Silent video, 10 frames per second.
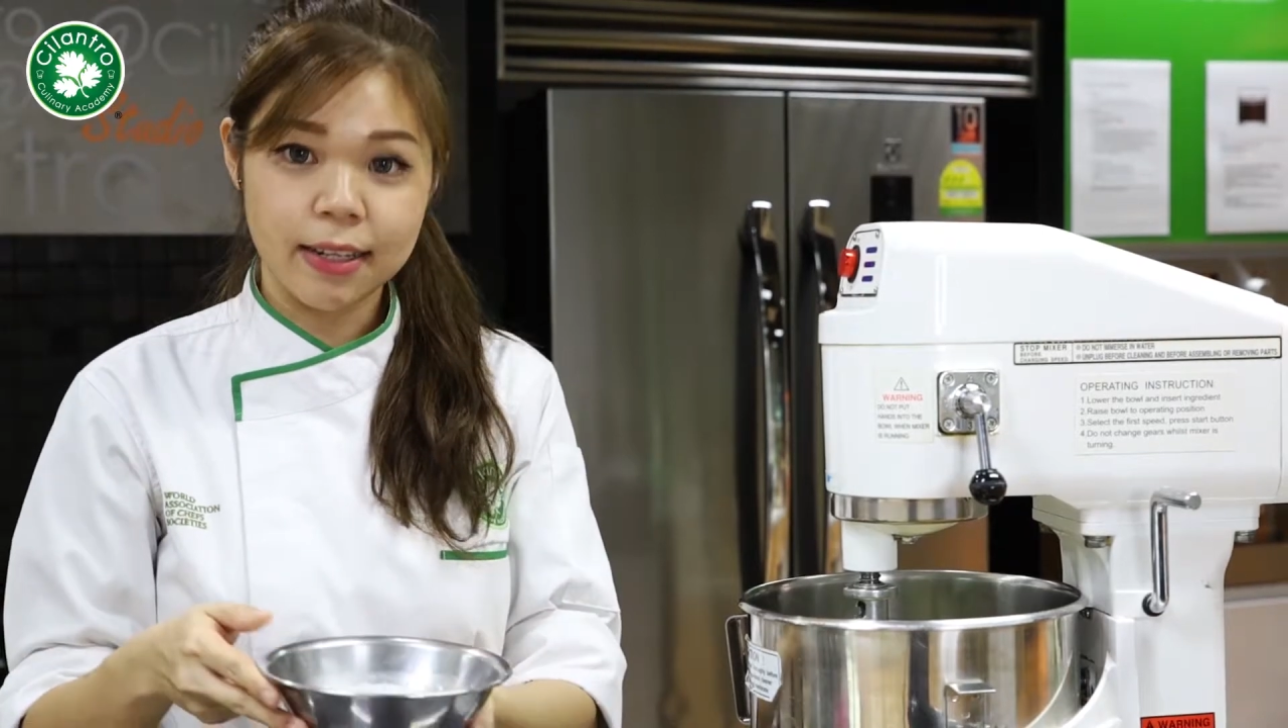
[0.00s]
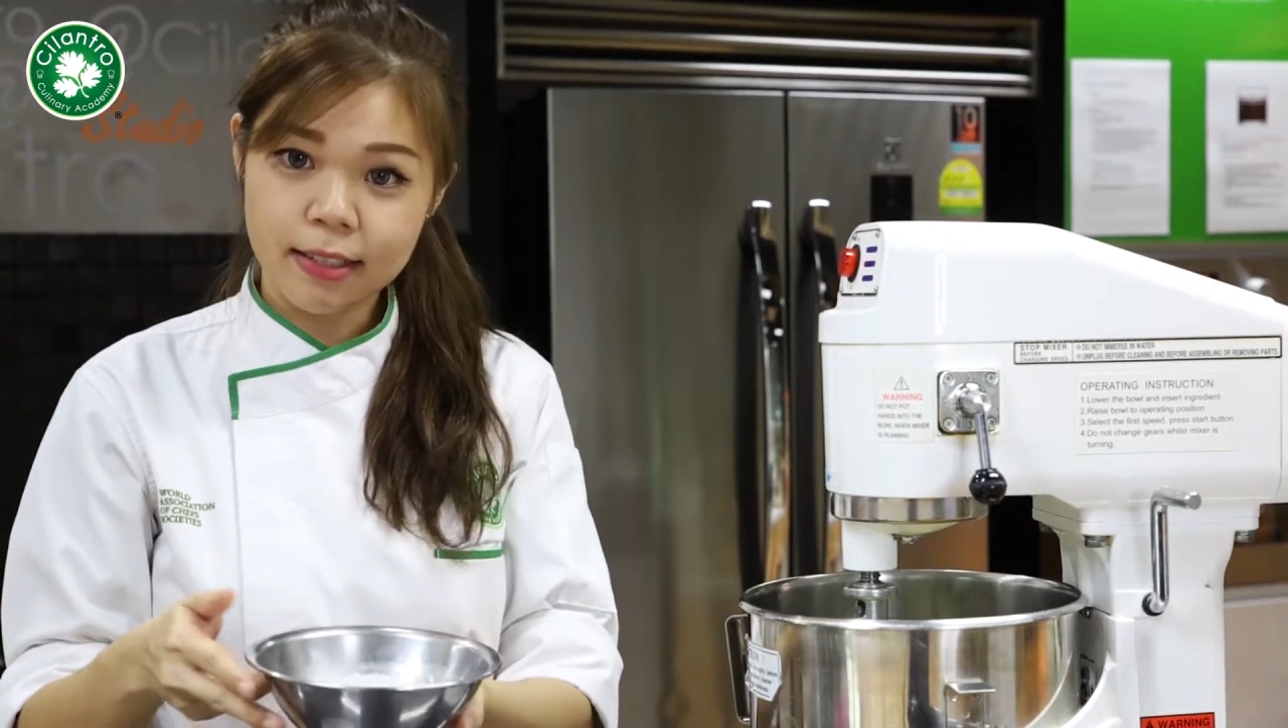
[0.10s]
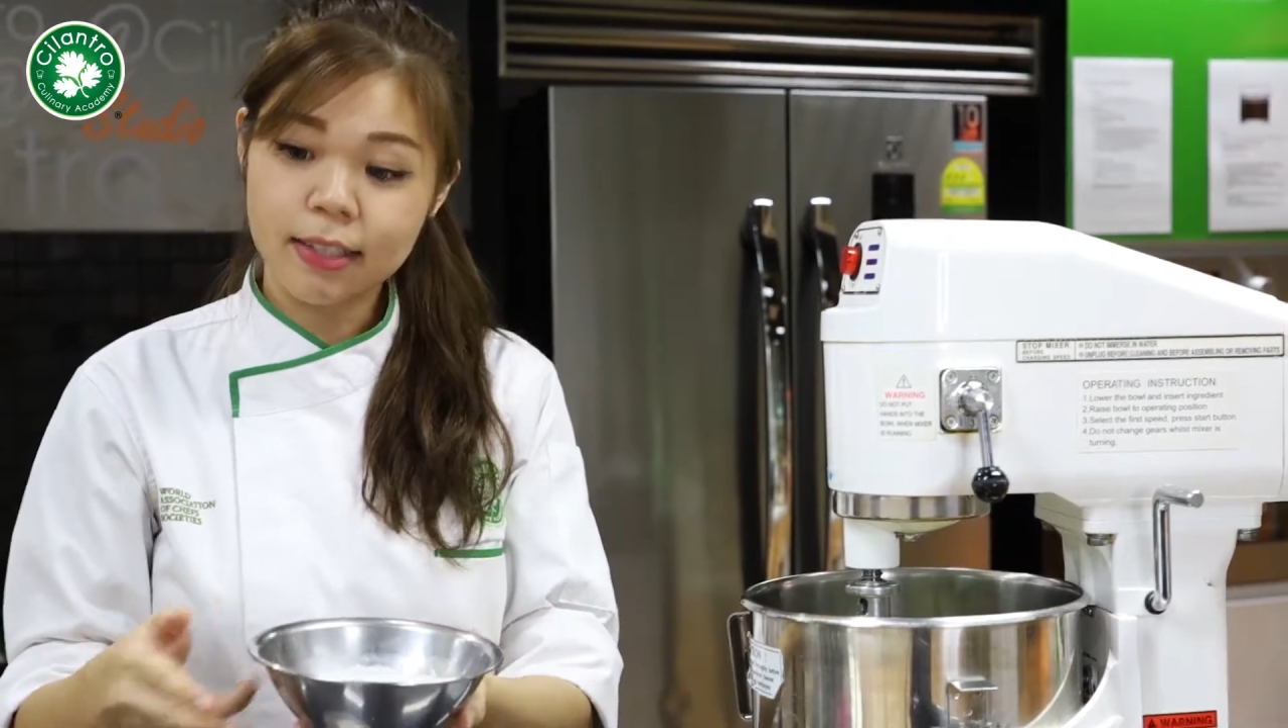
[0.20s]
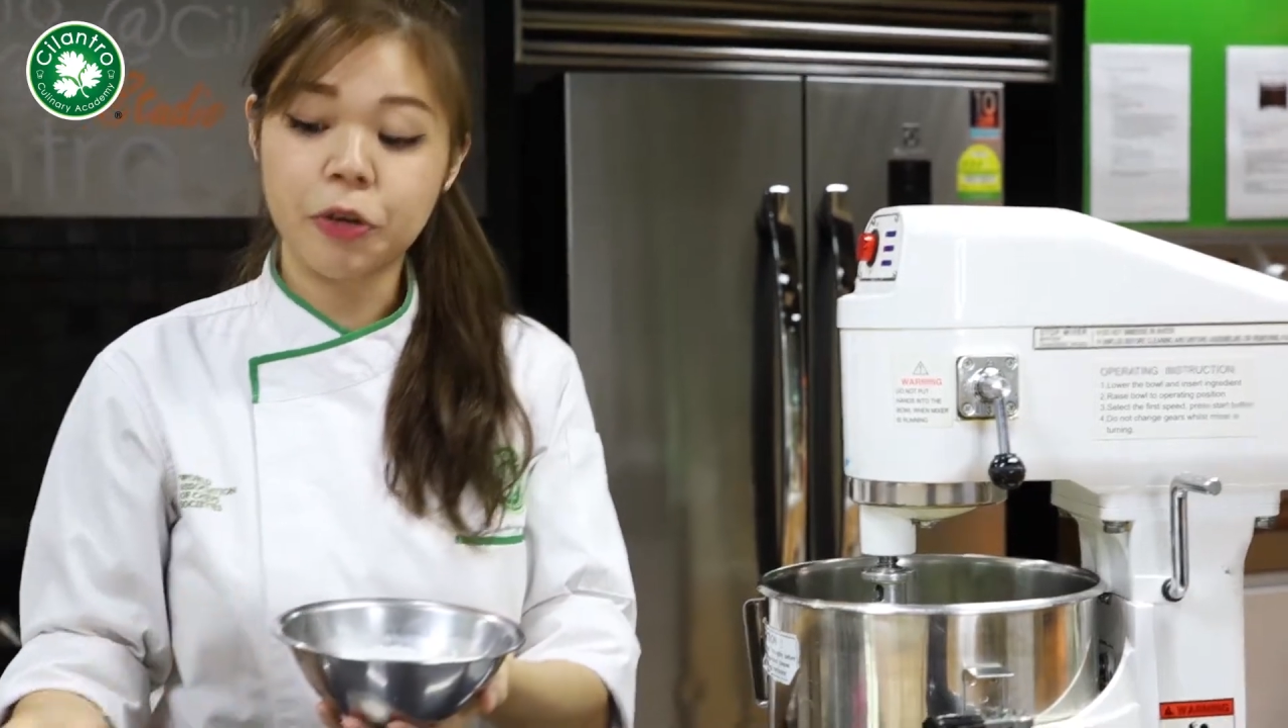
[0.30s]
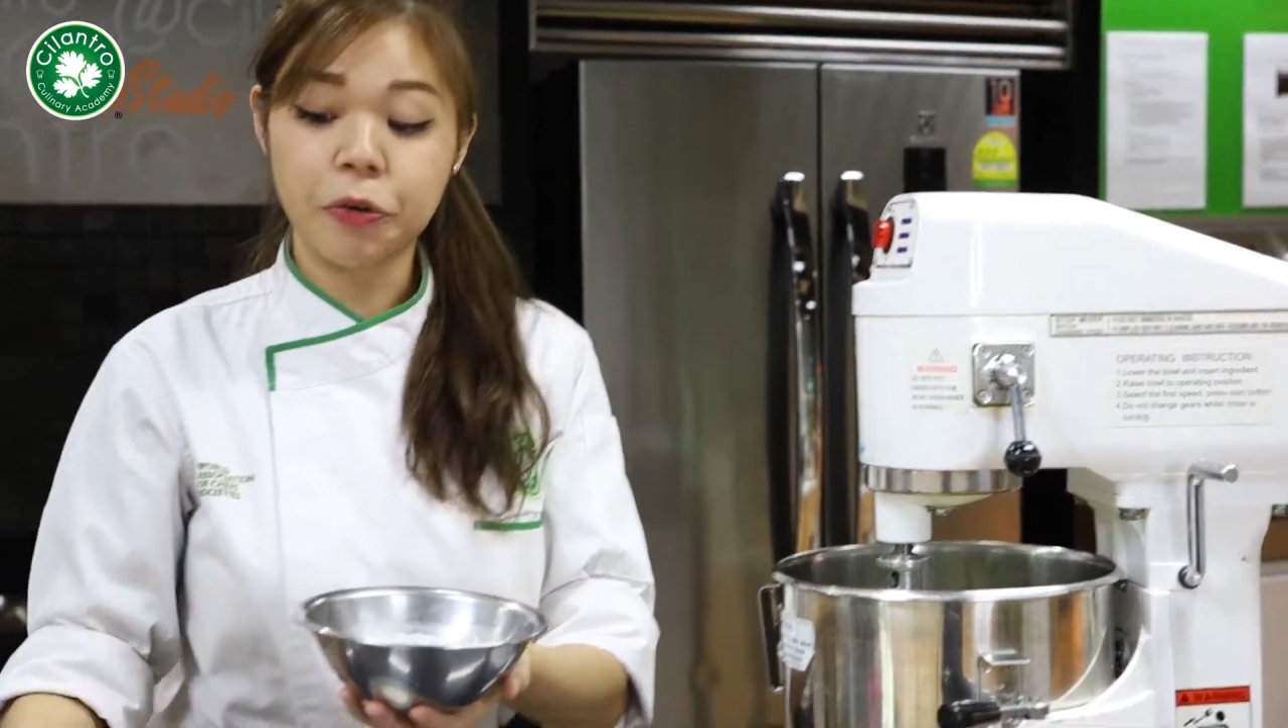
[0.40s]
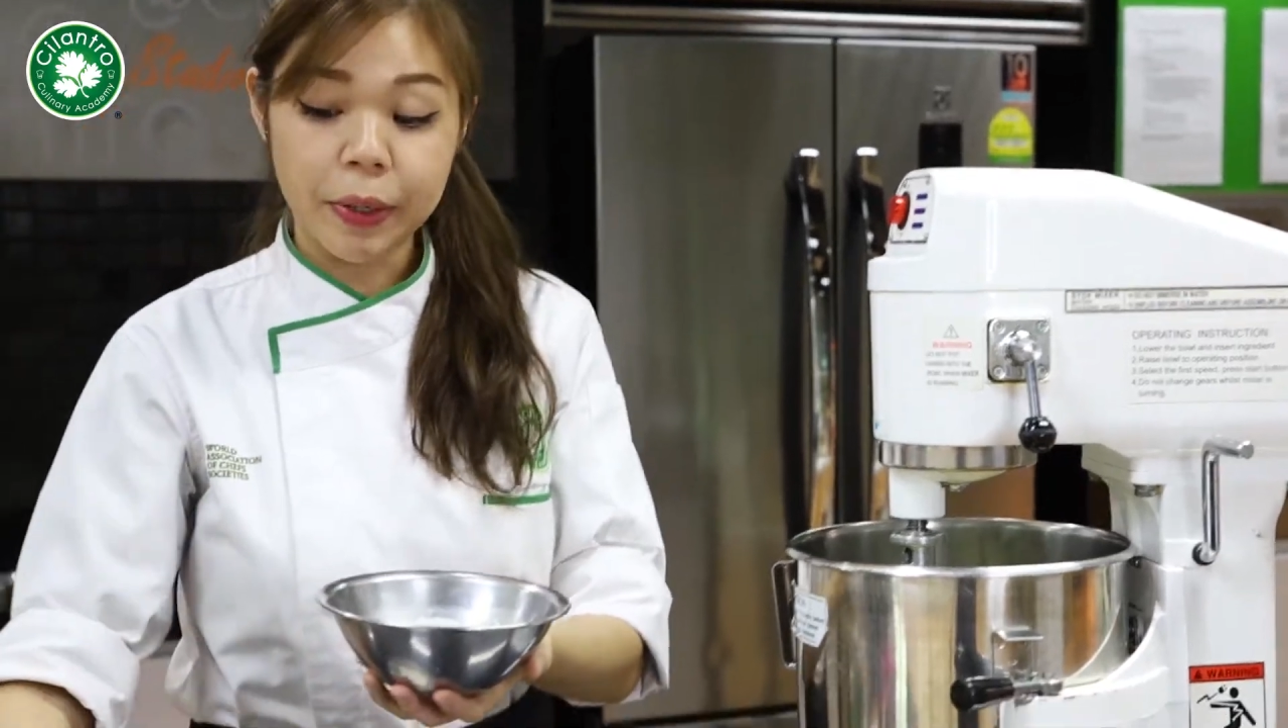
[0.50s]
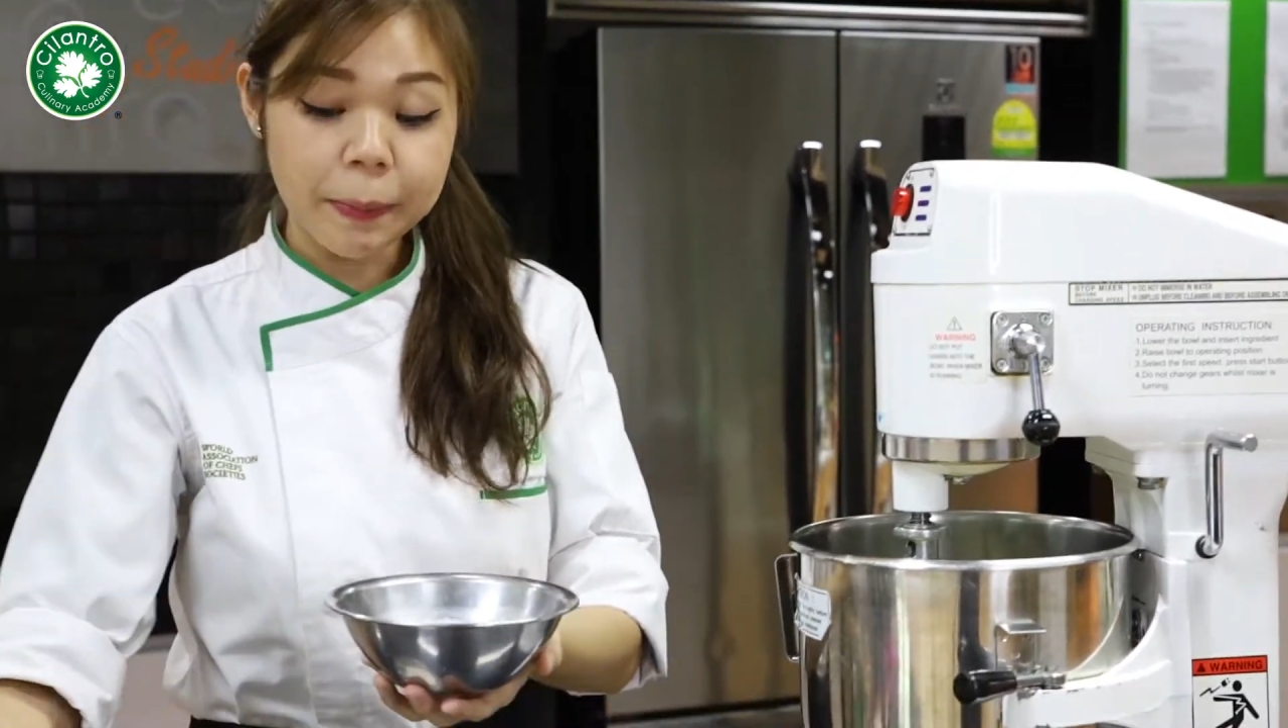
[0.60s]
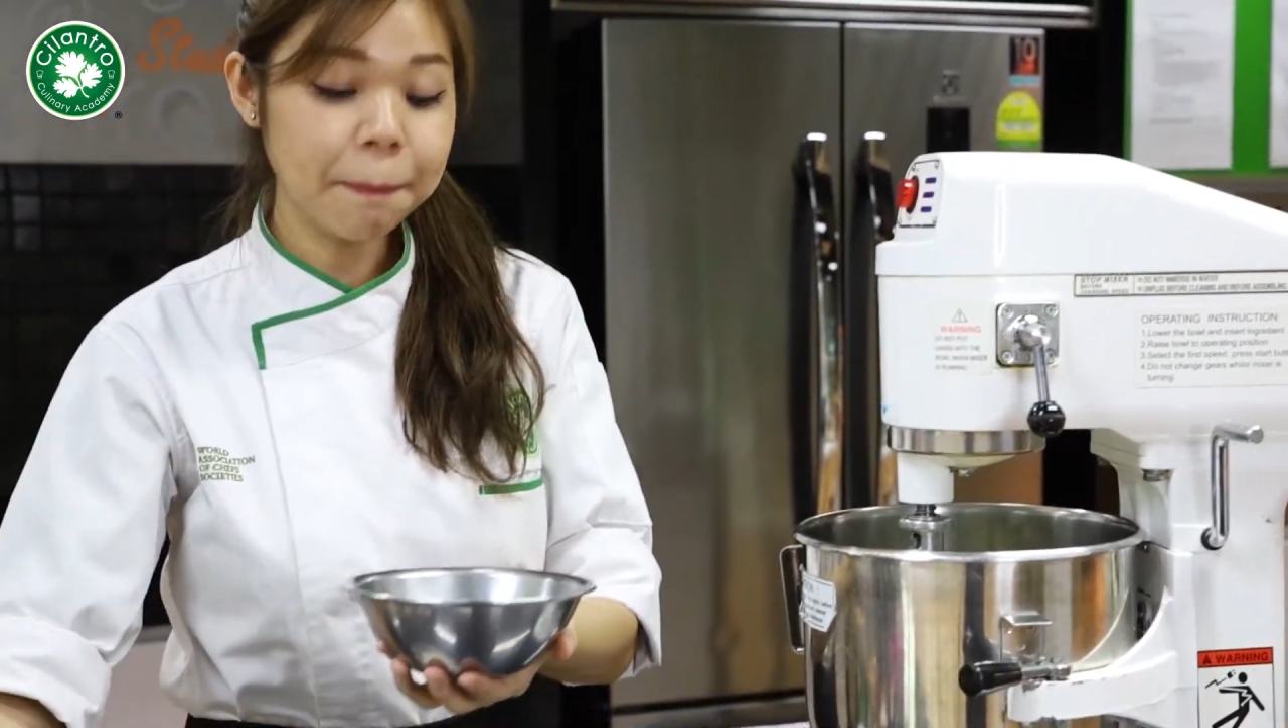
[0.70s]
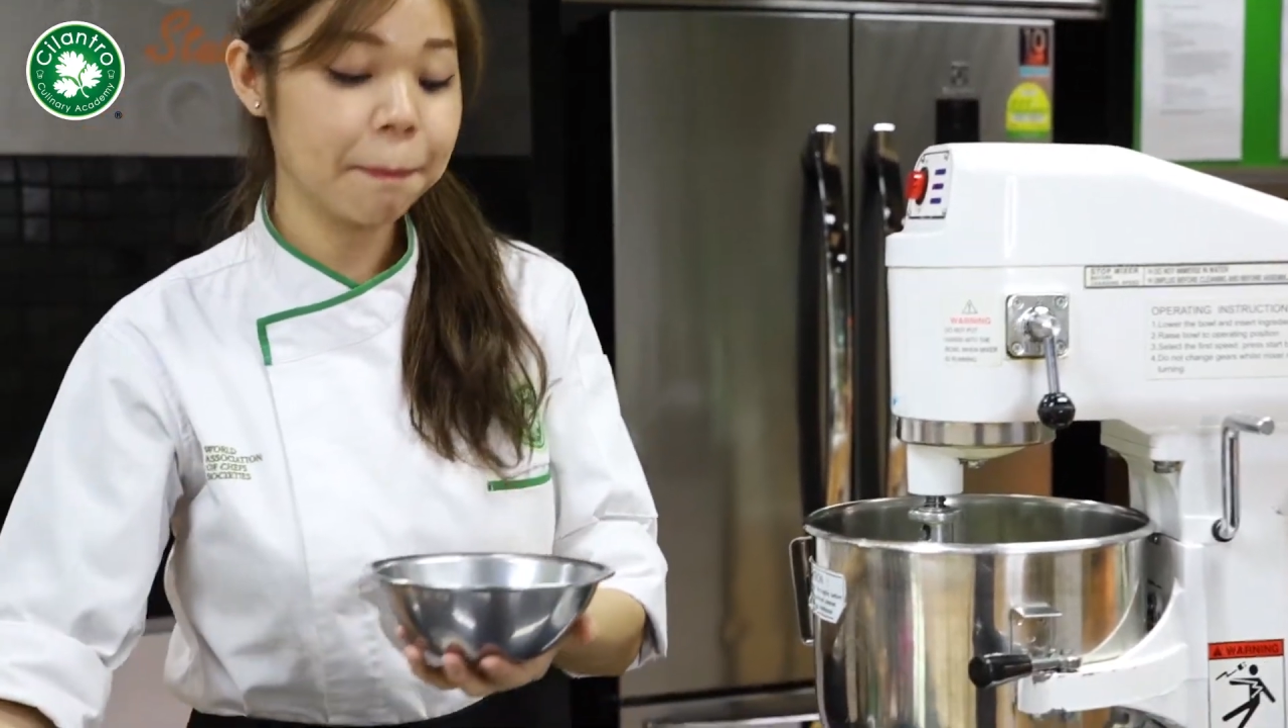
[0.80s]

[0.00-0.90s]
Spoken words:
in the cream.